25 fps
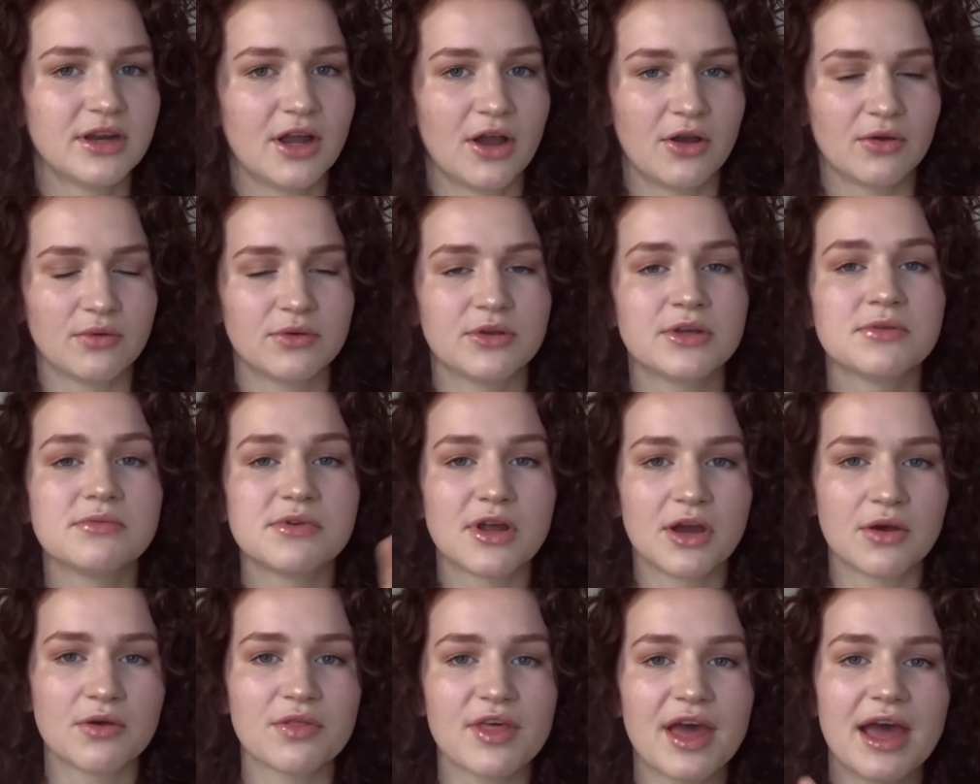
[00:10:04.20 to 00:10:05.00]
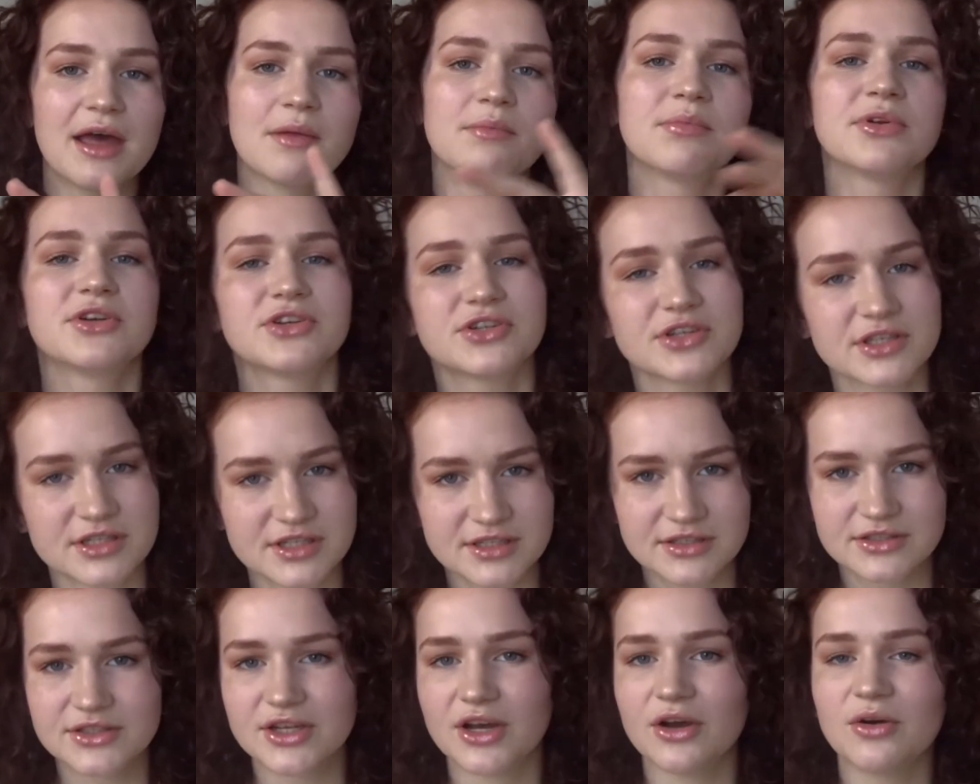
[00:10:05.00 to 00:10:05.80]
know, you know that, but
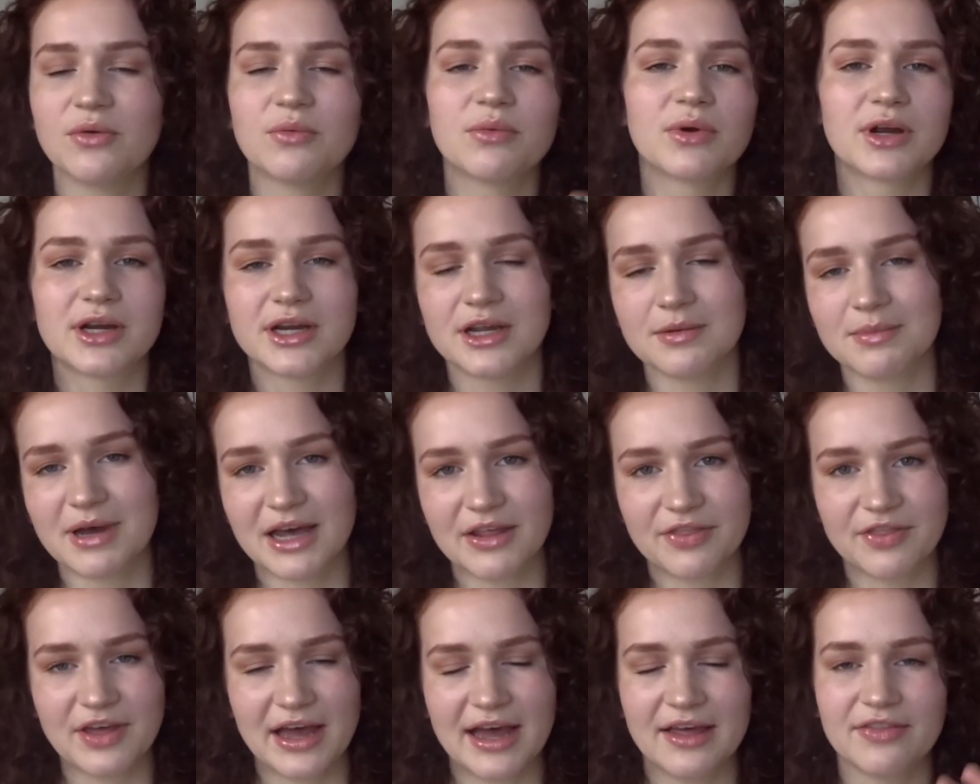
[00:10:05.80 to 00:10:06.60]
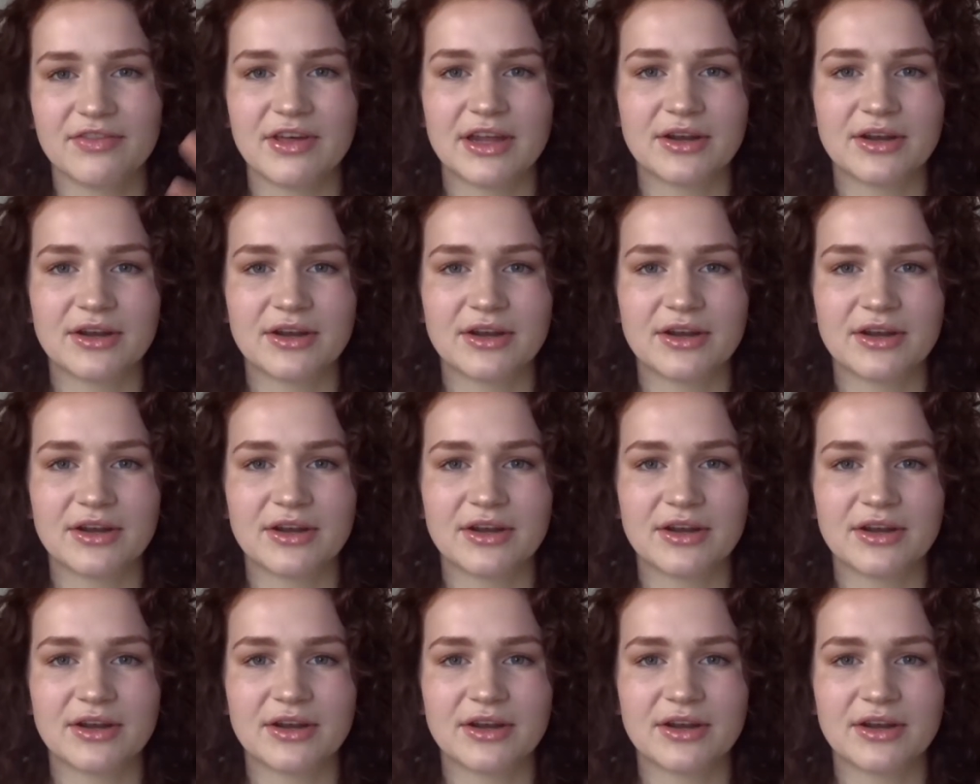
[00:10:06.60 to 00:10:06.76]
just don't worry about that.